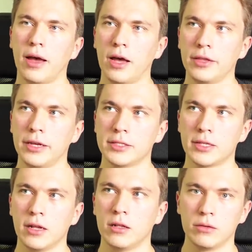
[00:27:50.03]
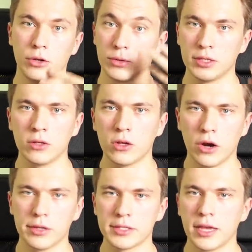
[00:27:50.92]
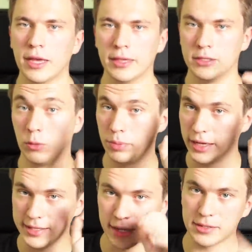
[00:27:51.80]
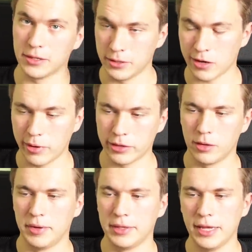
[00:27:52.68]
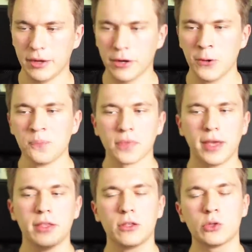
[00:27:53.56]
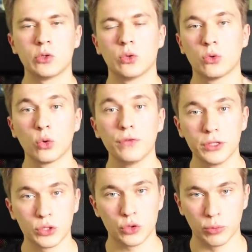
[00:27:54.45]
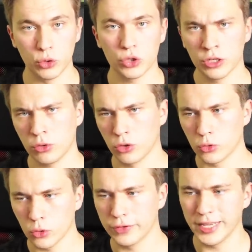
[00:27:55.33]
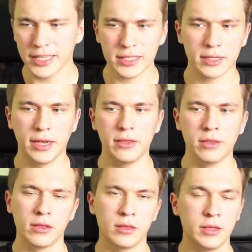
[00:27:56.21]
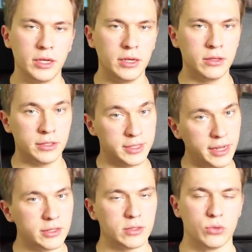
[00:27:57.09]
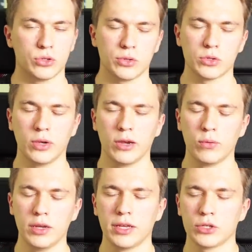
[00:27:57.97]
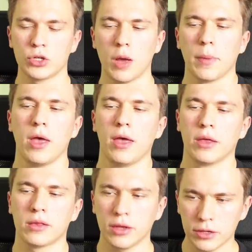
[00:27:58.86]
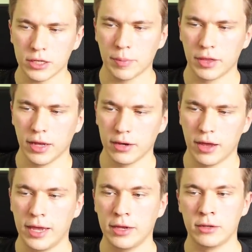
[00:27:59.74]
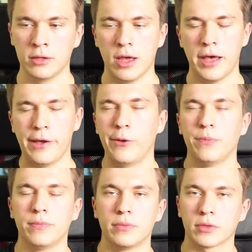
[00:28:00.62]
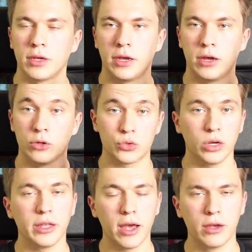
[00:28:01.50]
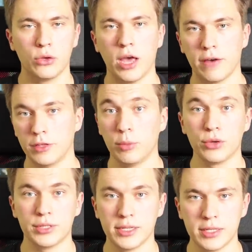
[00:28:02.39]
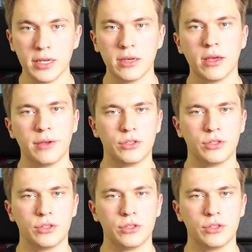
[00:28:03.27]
They sell, you know, single cards. They sell play sets. I'll talk about that a bit later. And then there's also Groove Distribution, or Groove Dis, in the States, which is also a really nice shop. Then on top of that, in Australia, you have WCC.